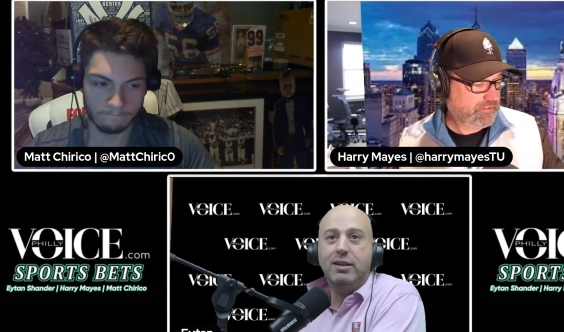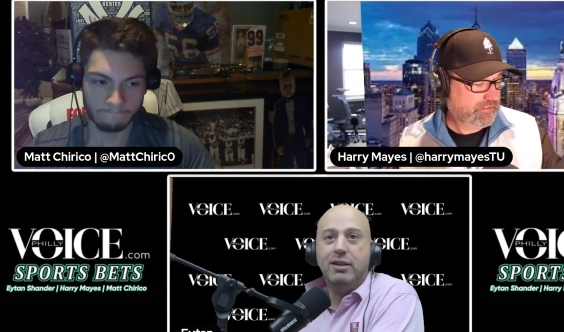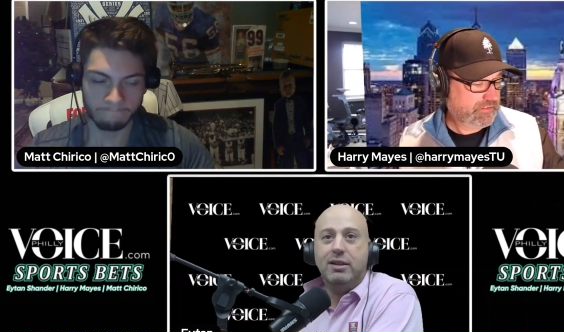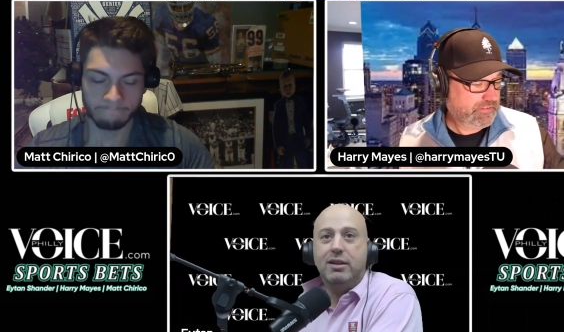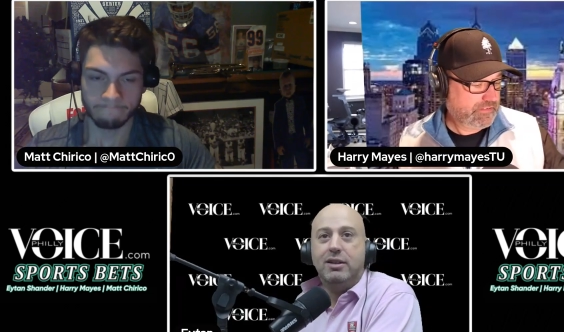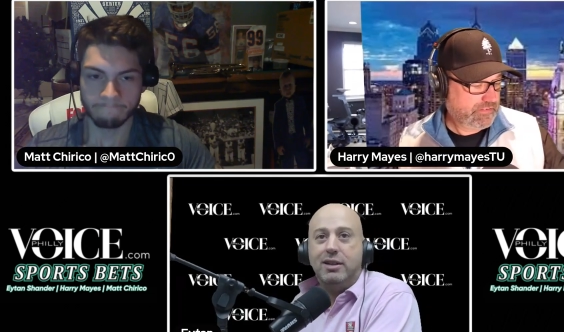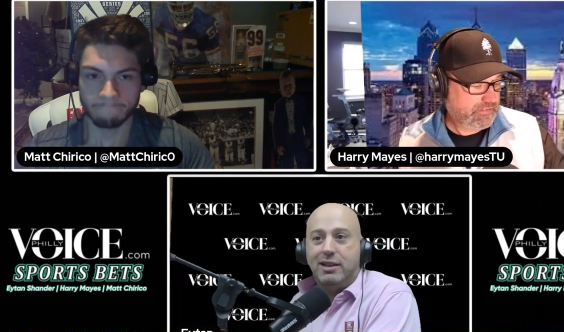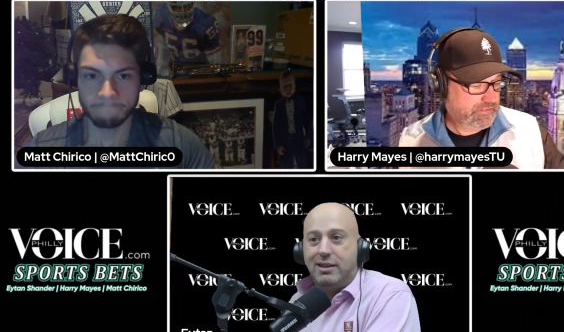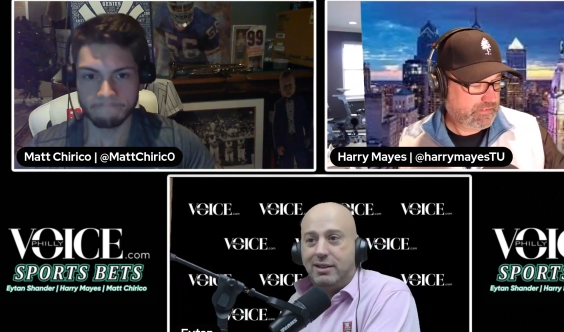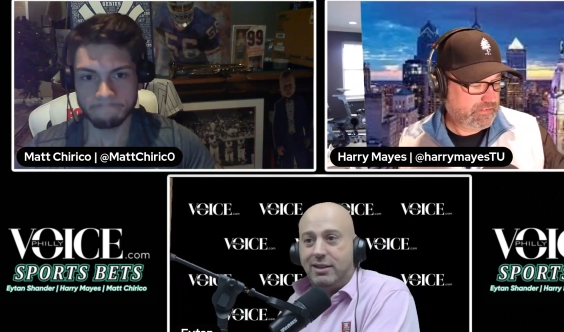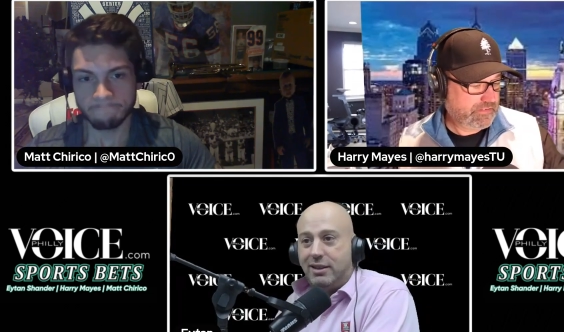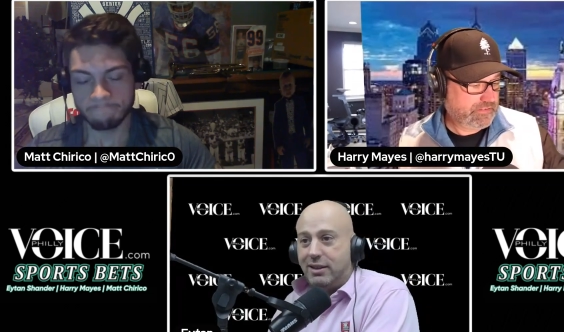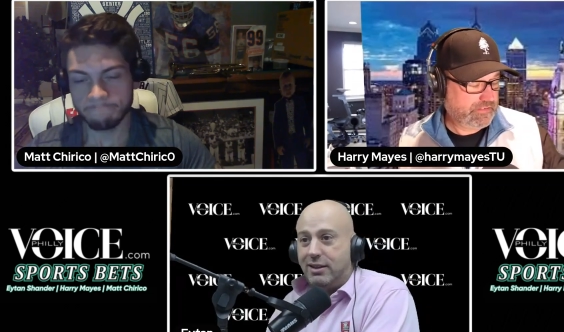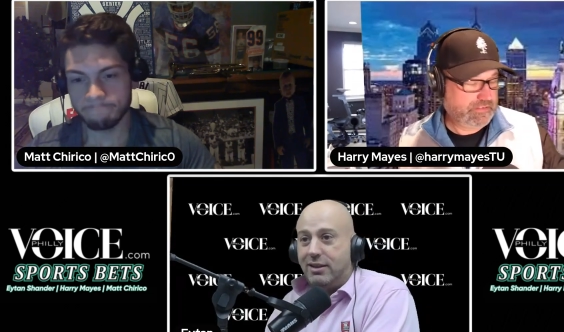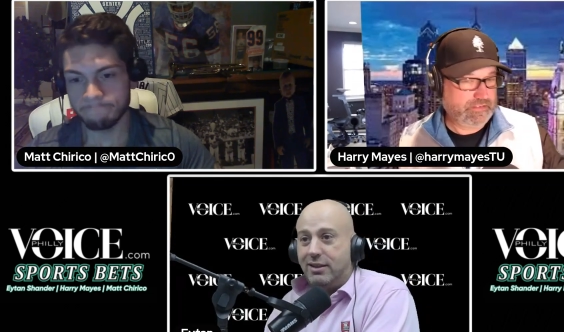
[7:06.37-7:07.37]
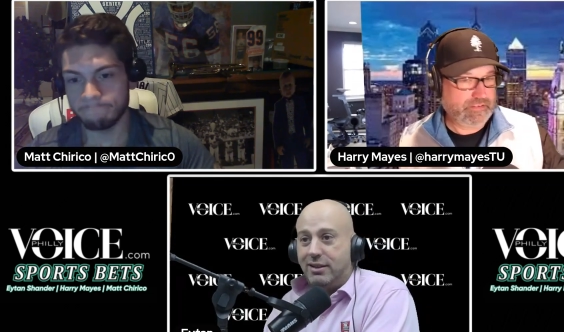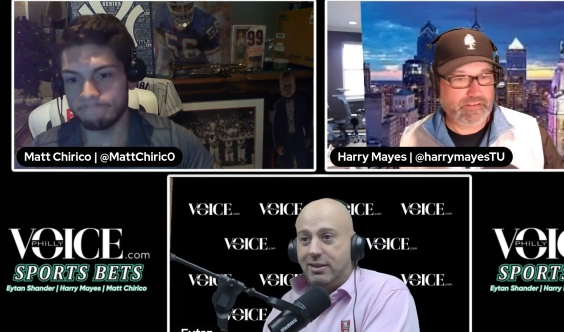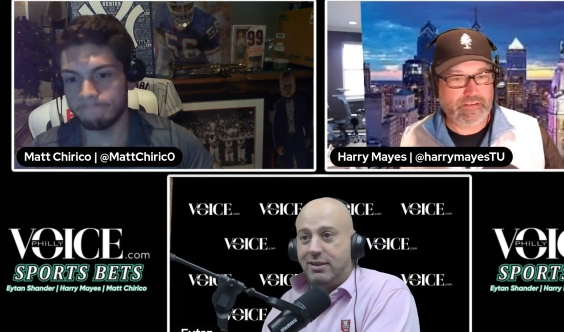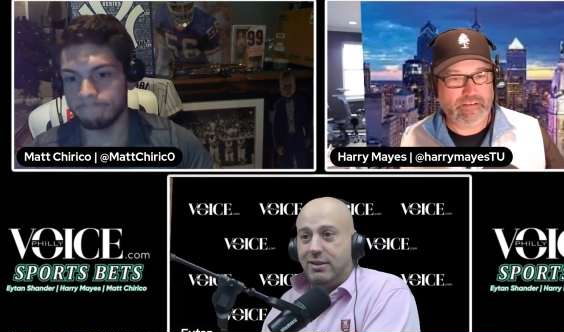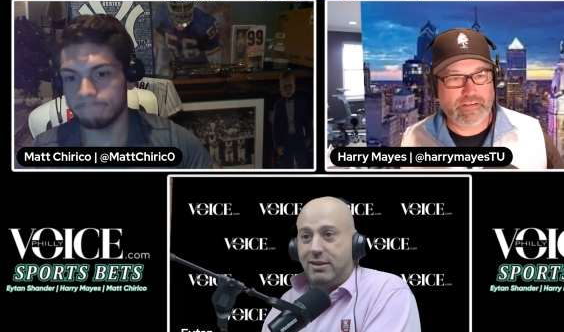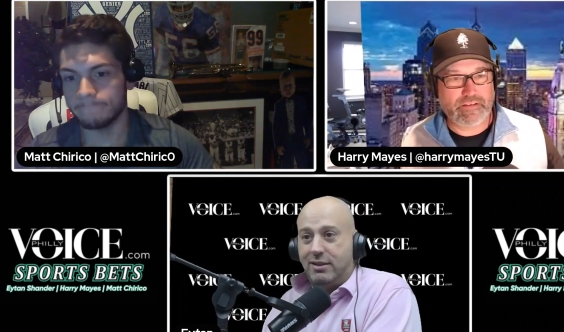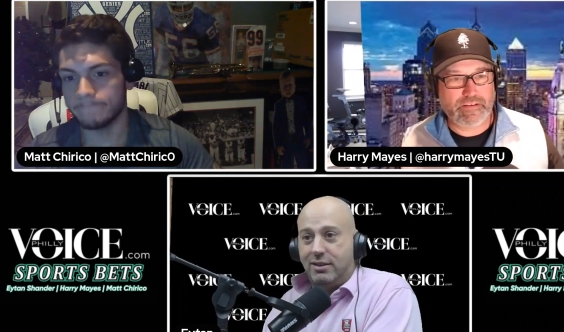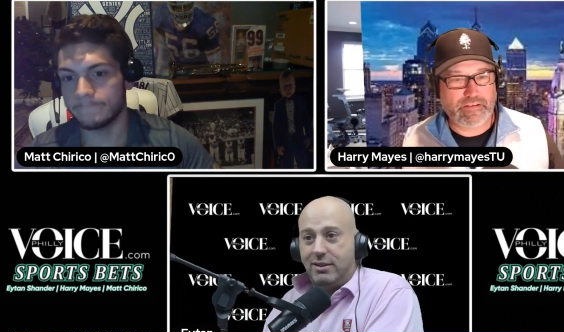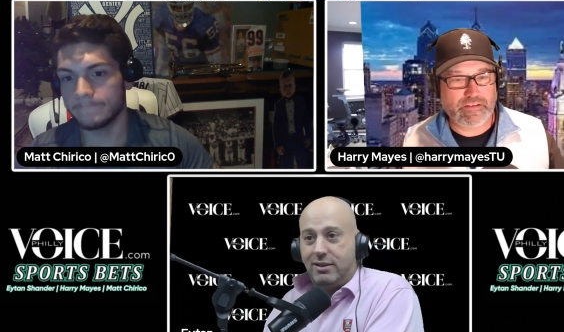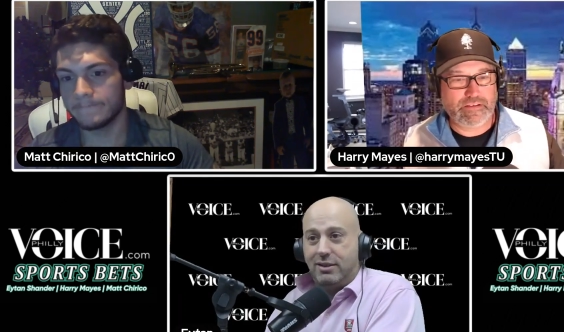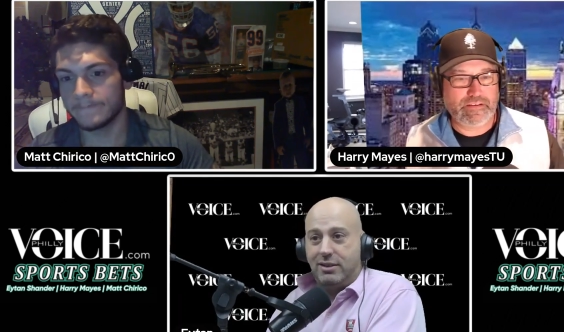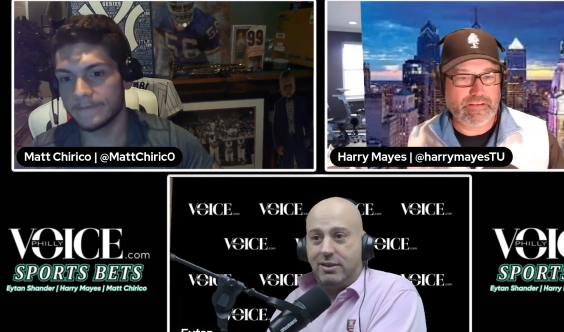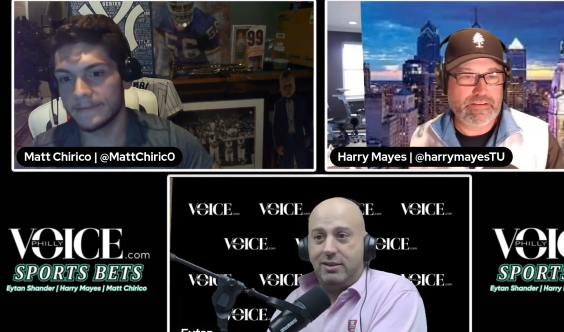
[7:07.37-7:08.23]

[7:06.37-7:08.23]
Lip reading: (no one is talking)